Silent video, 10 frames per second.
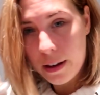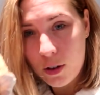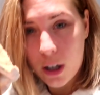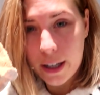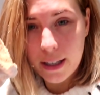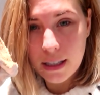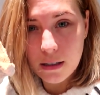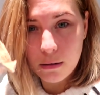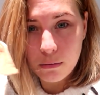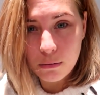they've got like
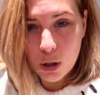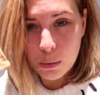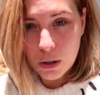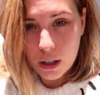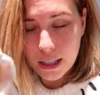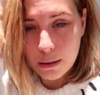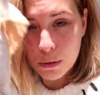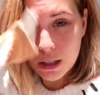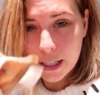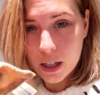this double-sided
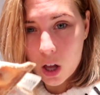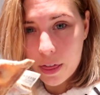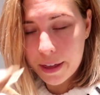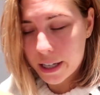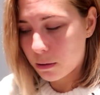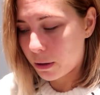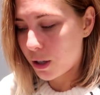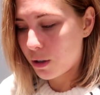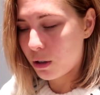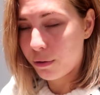muslin cloth thing, so I
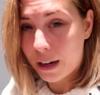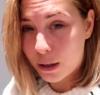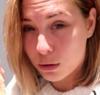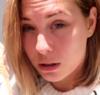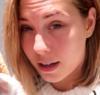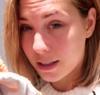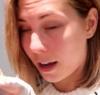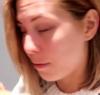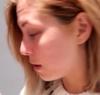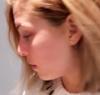use the flannel side to
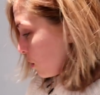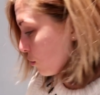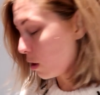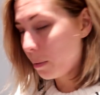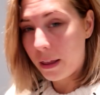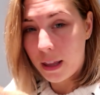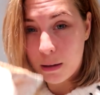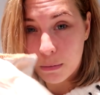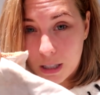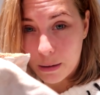get rid of the scrub, and then
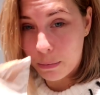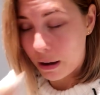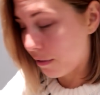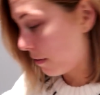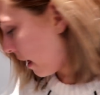the muslin bit for